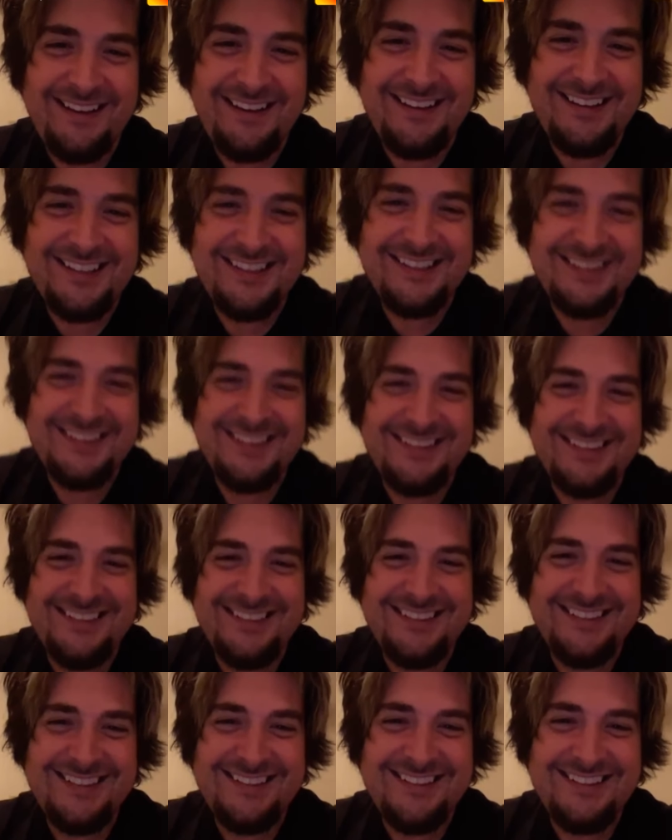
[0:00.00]
Uh huh.
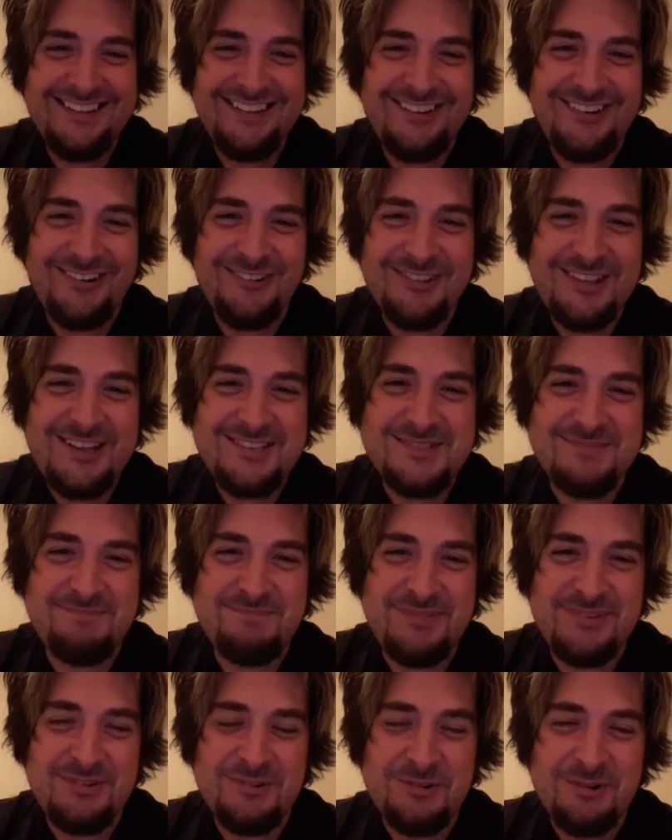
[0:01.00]
Yeah. Oh, that's
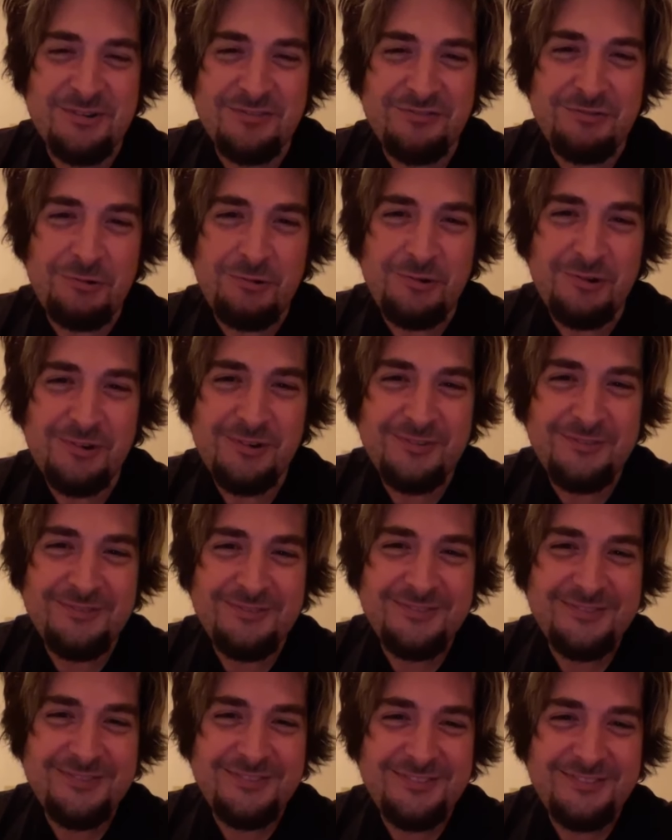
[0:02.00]
beautiful.
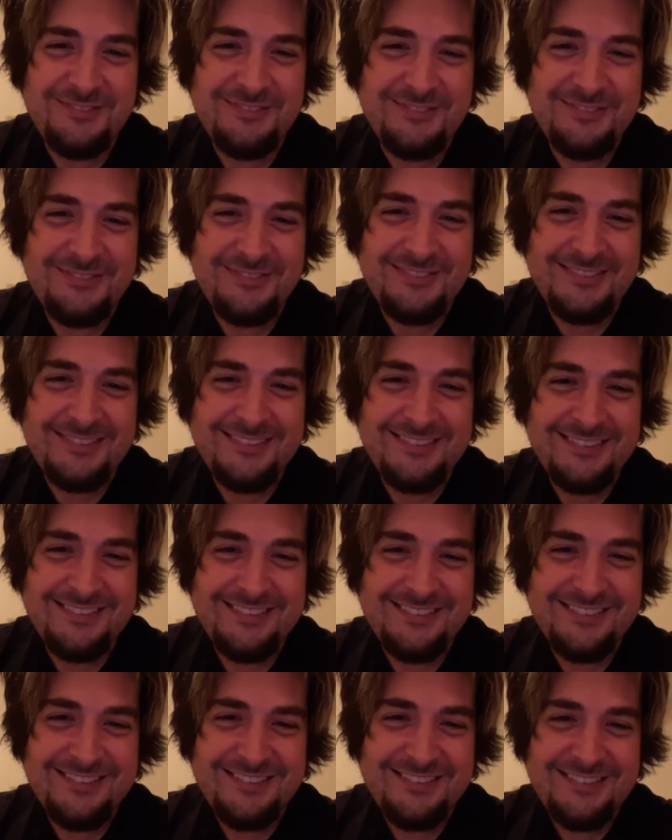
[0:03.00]

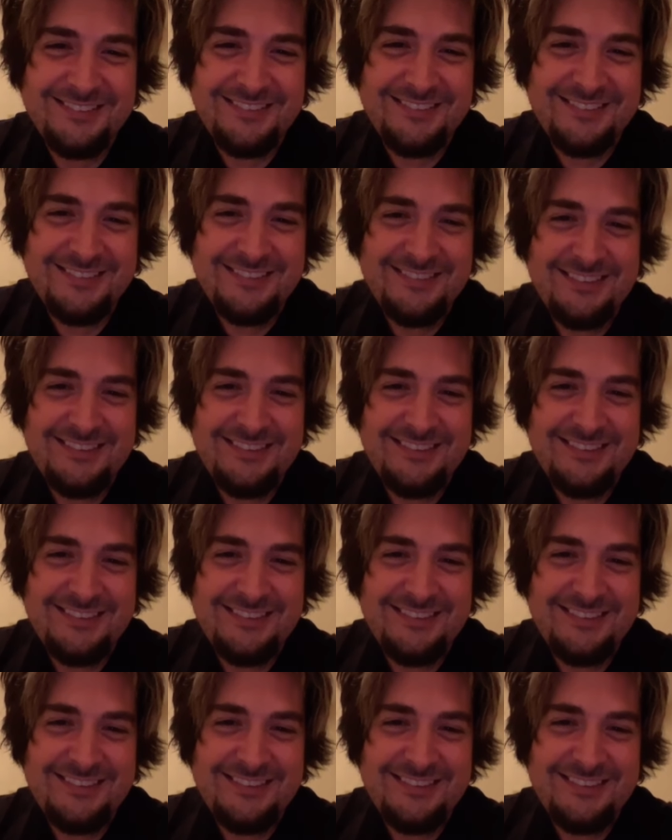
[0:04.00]
Yeah, they just took